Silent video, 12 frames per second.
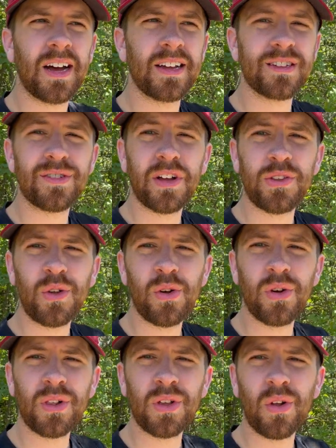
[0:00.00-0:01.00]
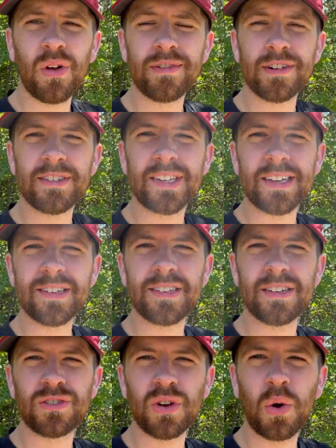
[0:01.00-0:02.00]
so I'll do a little over 6
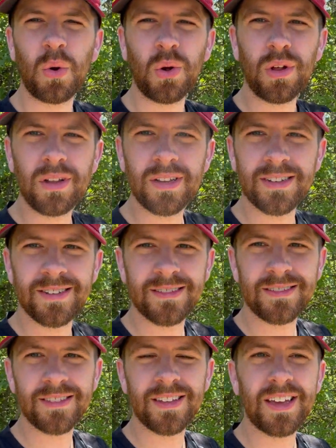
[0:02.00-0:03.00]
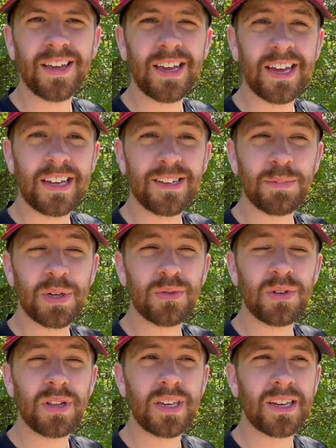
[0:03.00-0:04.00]
in total. It's been
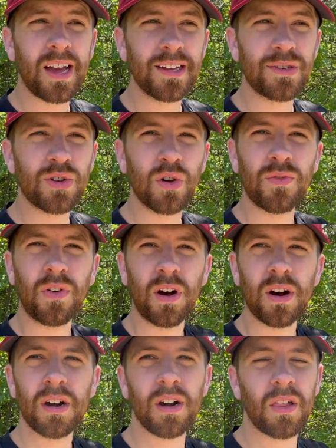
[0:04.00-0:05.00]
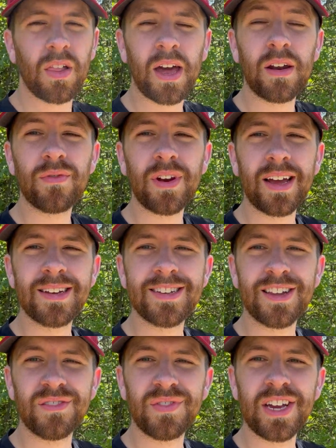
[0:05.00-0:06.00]
really nice so far. A lot of nice
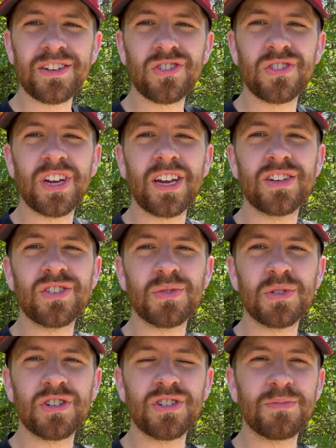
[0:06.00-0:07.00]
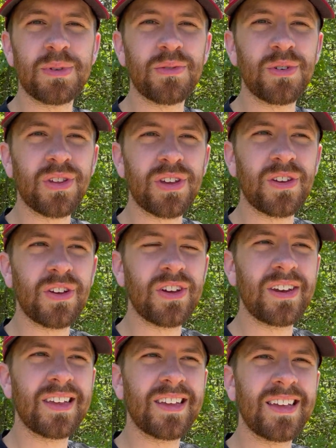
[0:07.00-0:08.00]
elevation change, which has been really
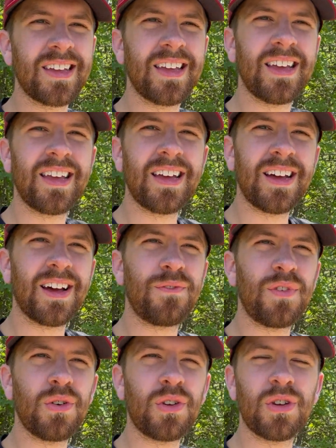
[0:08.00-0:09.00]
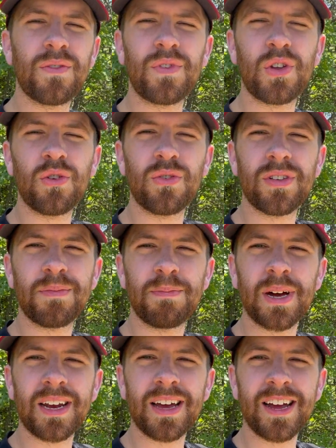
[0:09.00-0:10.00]
good. A few good views,
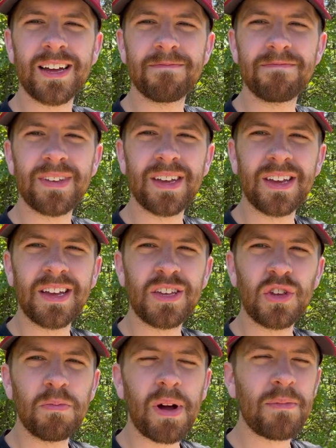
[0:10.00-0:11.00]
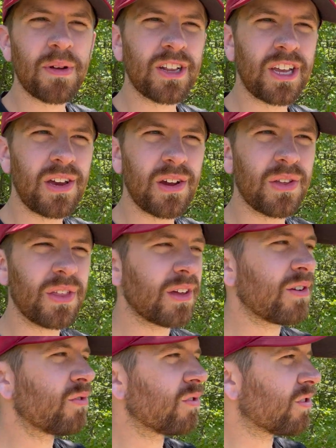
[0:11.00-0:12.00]
but you might be able to hear the
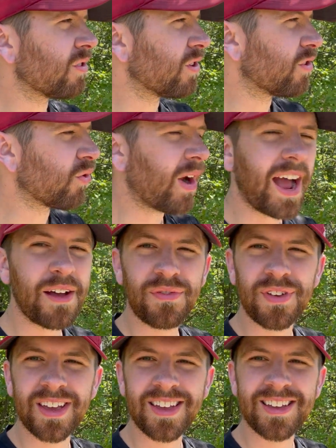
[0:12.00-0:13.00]
traffic.